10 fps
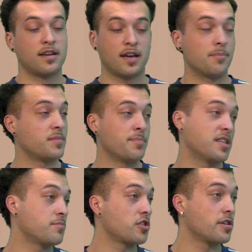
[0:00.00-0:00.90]

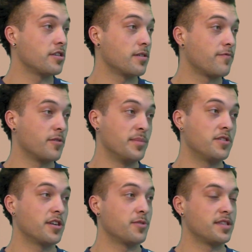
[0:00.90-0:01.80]
I'm sure you're
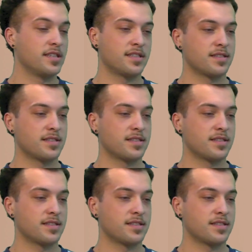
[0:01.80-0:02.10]
familiar with this.